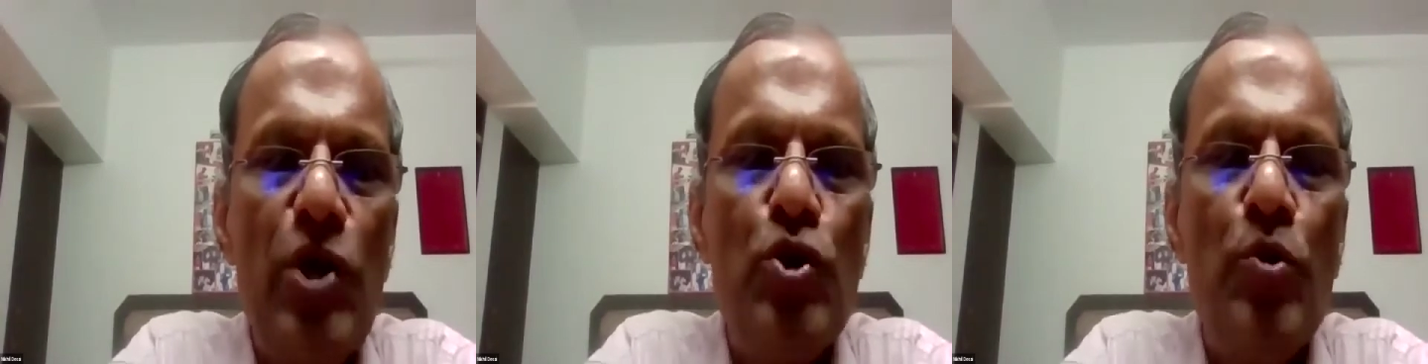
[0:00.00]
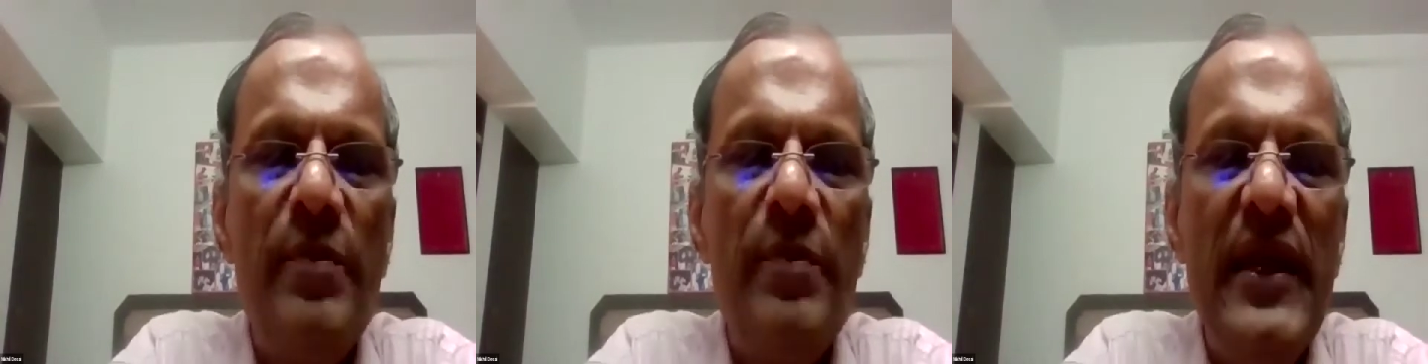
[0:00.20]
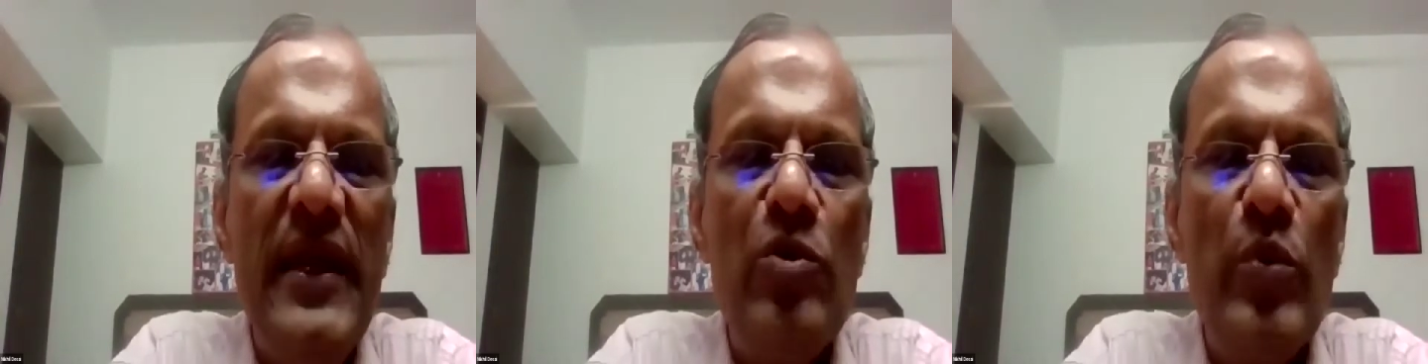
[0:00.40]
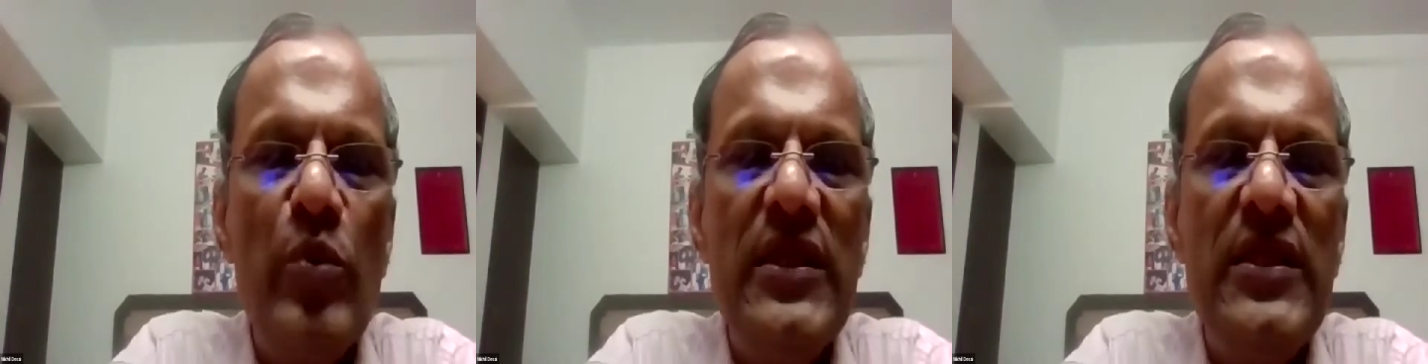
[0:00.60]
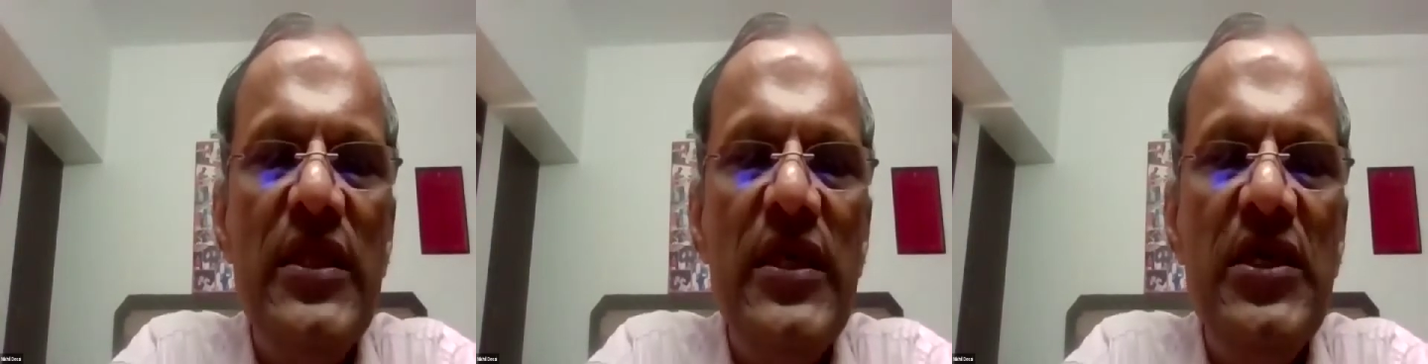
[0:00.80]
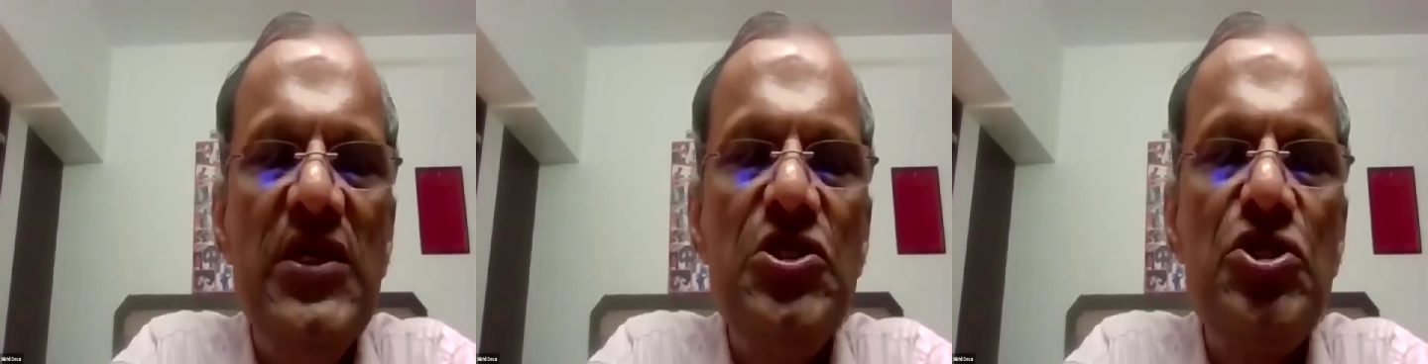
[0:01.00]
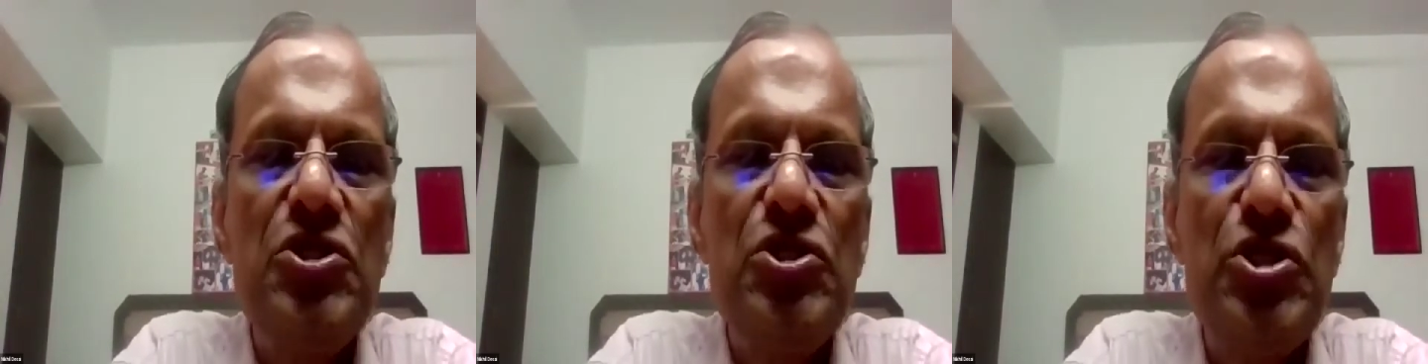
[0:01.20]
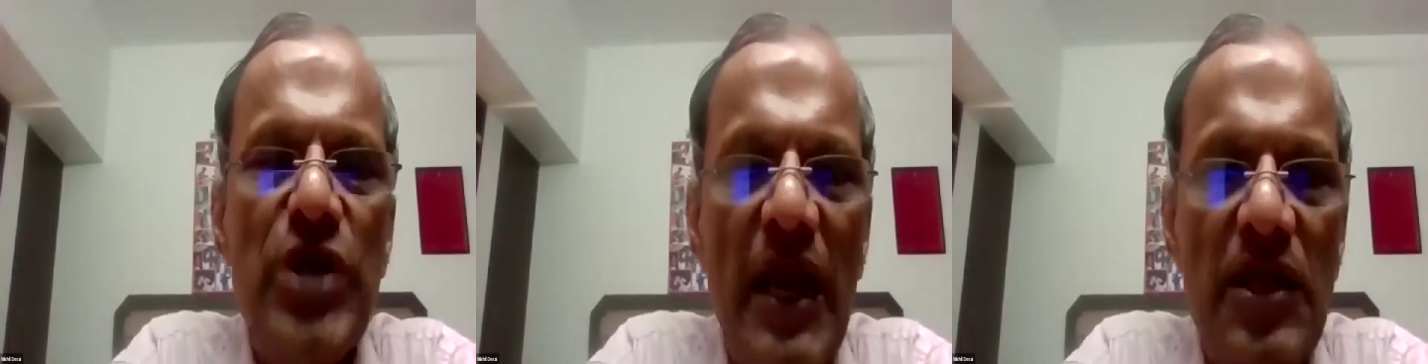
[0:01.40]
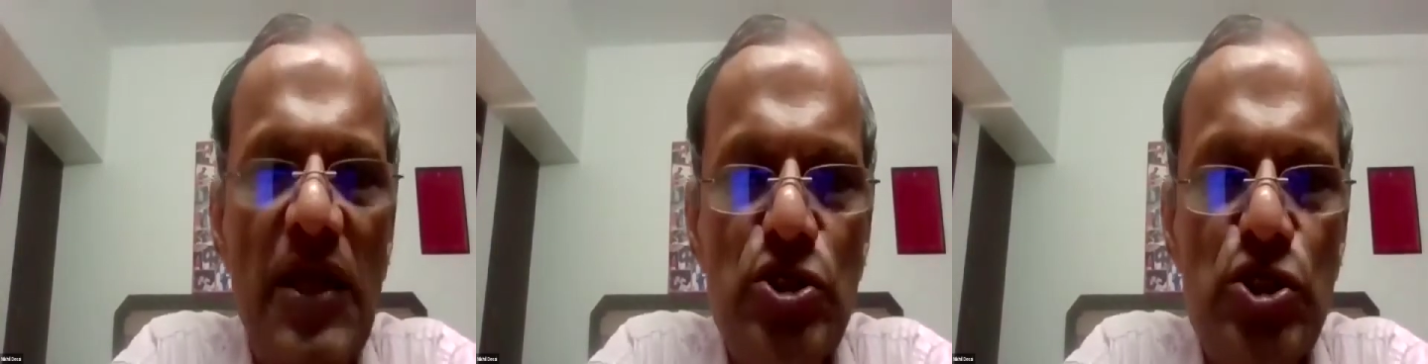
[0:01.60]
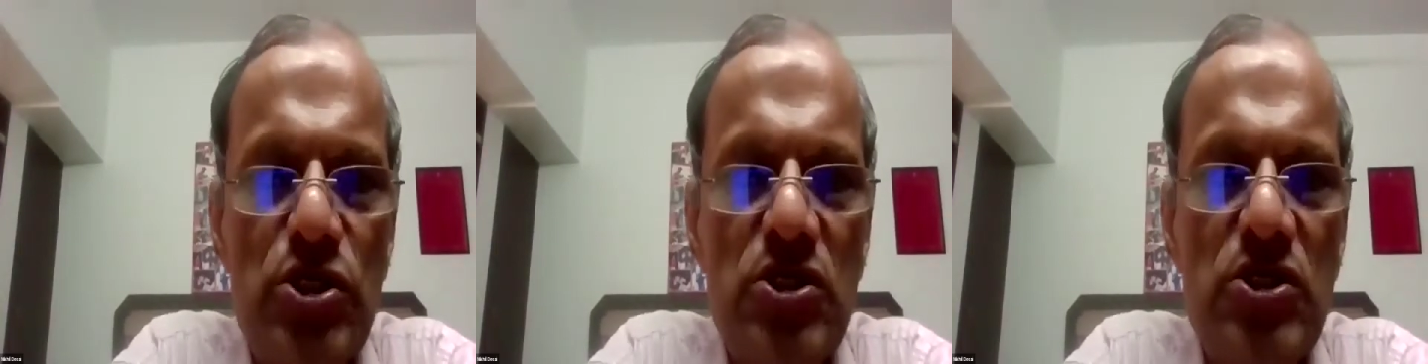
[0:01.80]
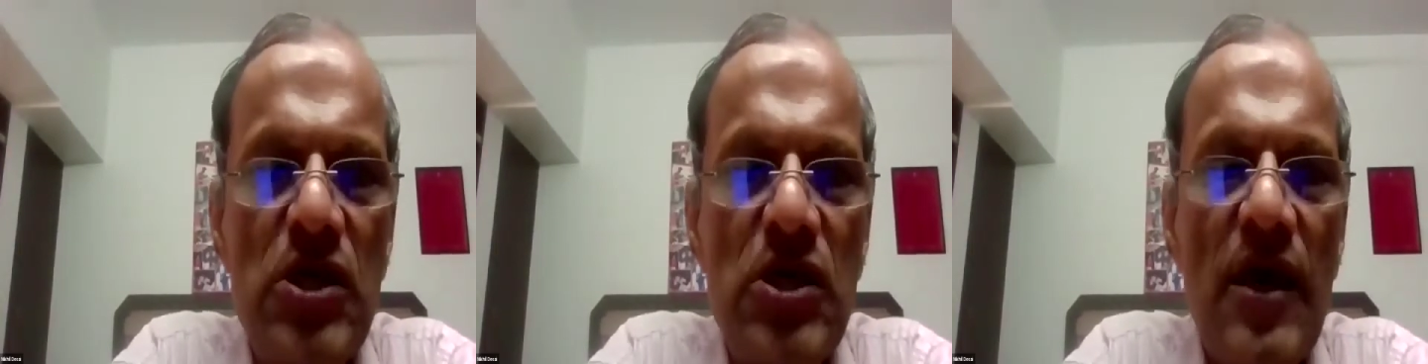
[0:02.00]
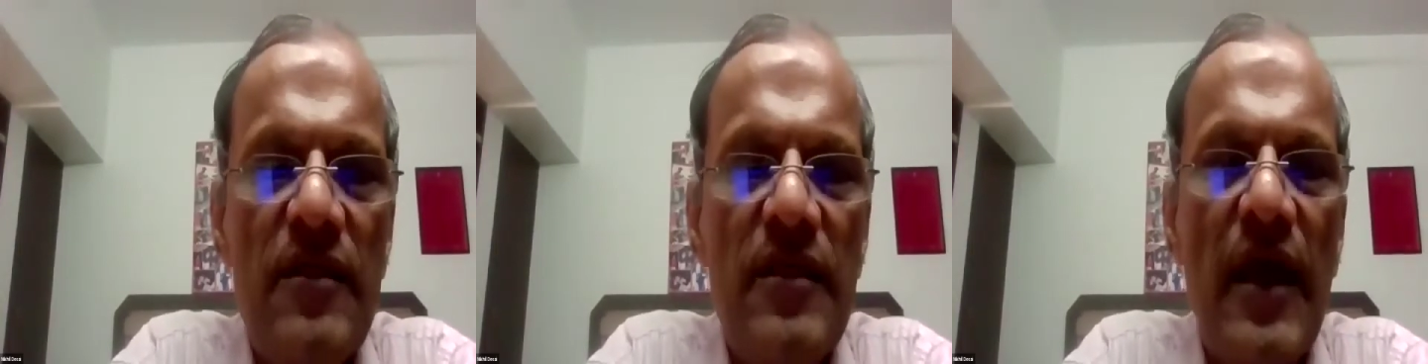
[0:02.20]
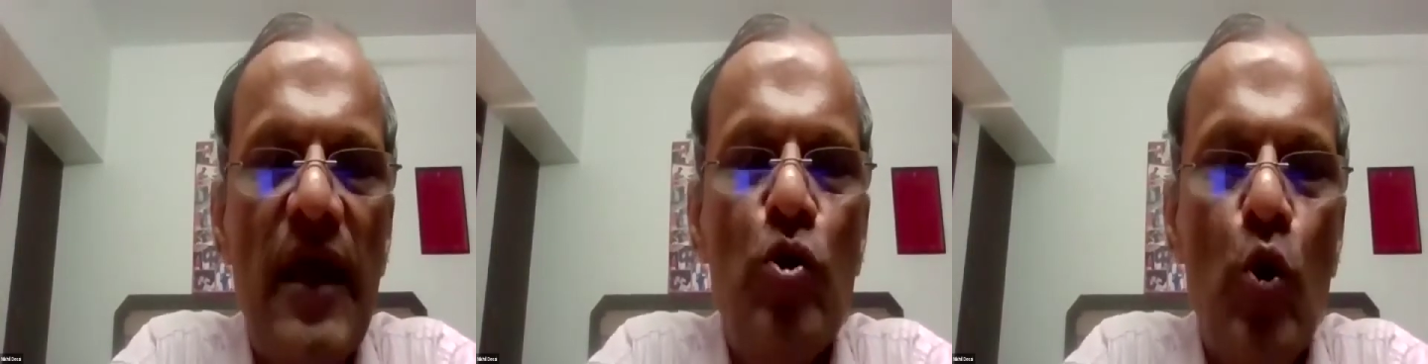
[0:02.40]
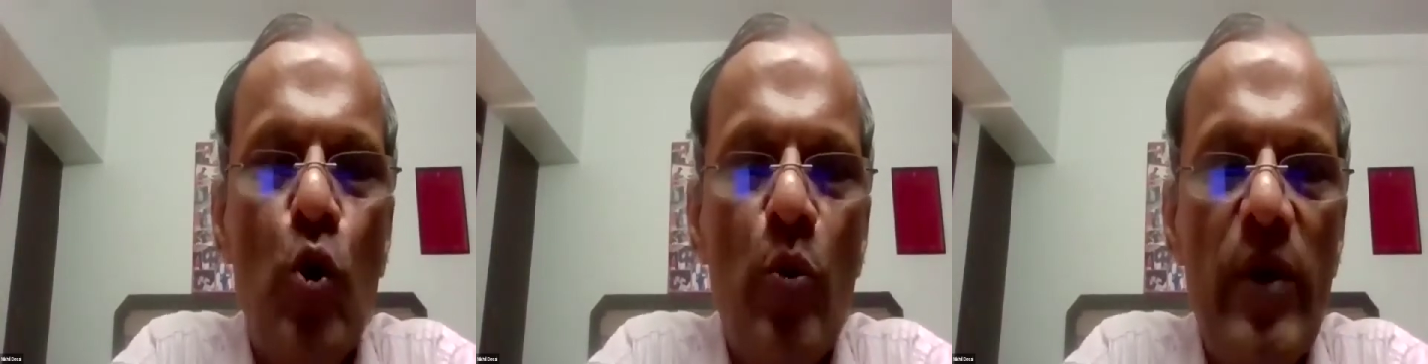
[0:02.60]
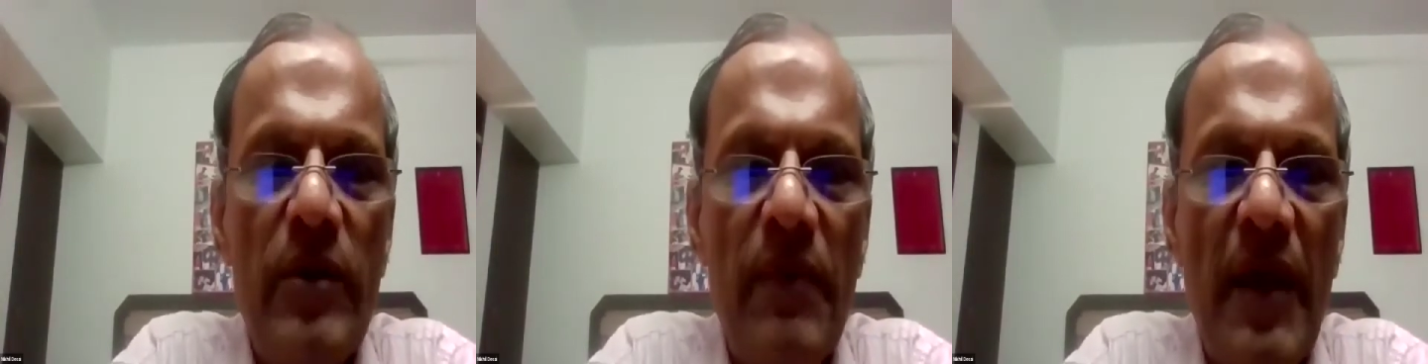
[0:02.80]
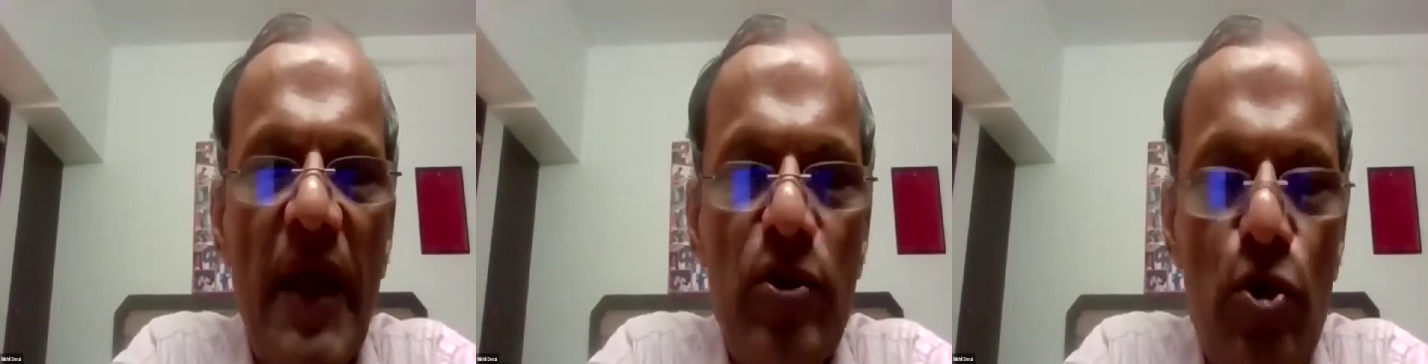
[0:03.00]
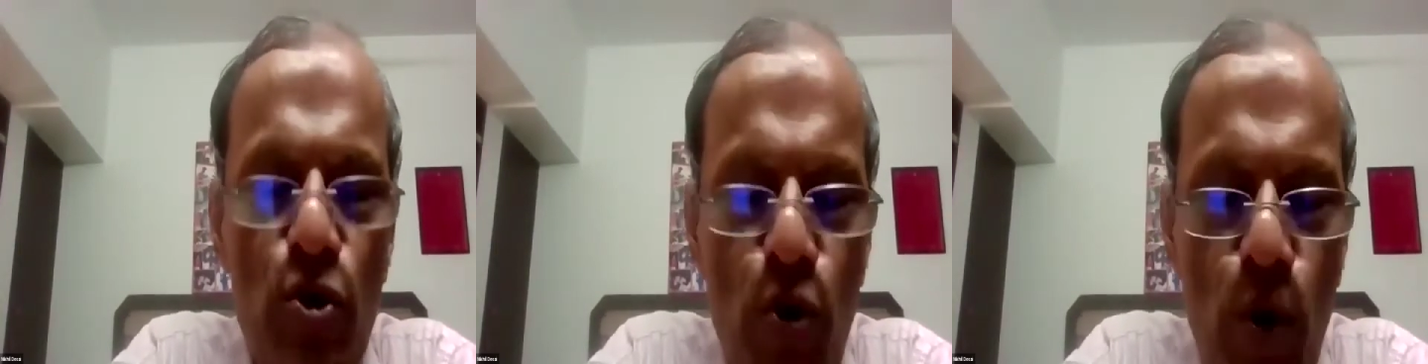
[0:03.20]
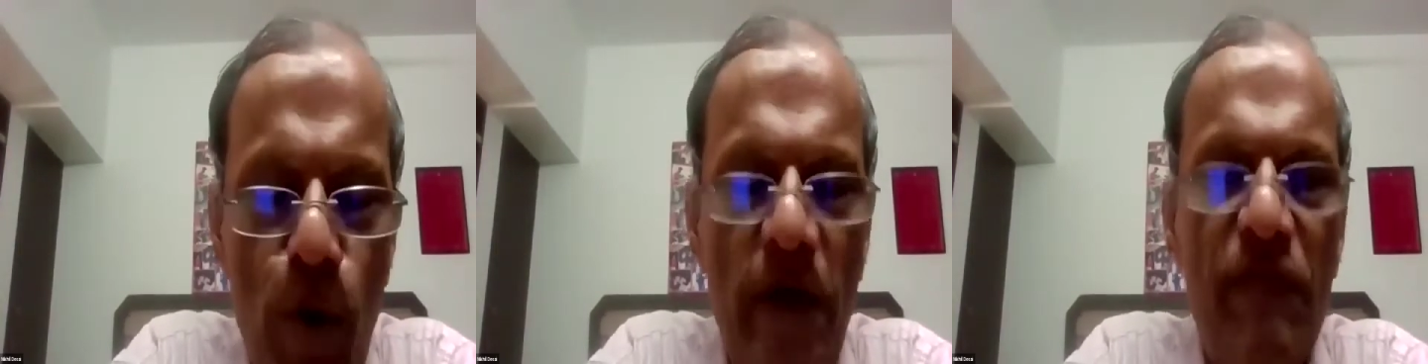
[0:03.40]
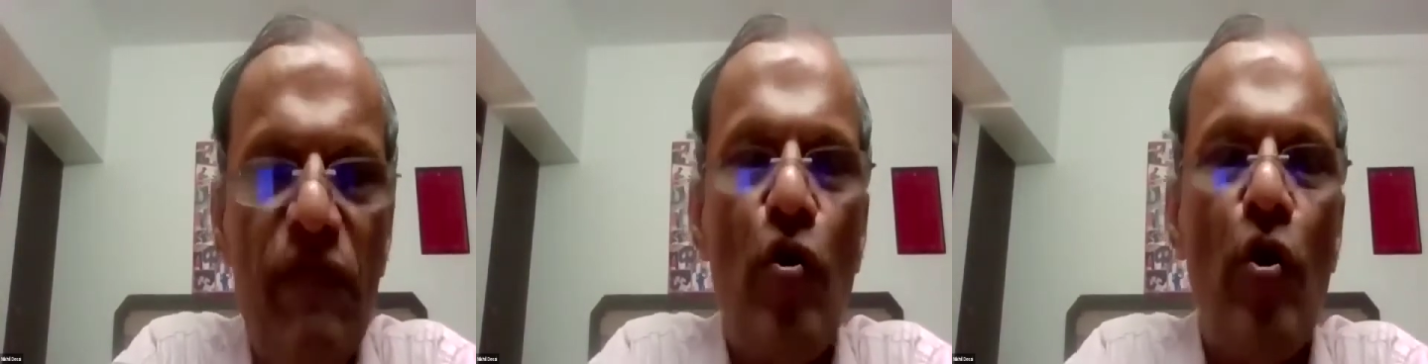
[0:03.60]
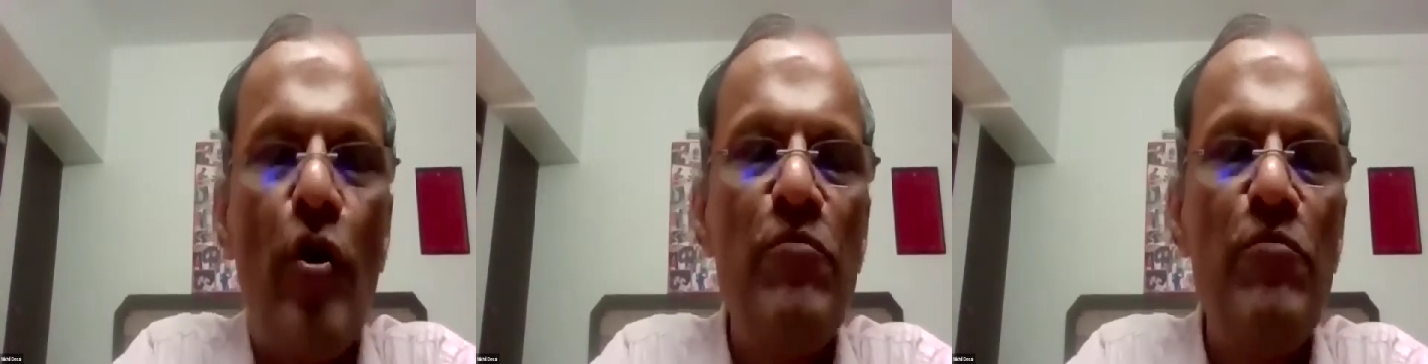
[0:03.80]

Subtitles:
to meet with these challenges that COVID may throw. If your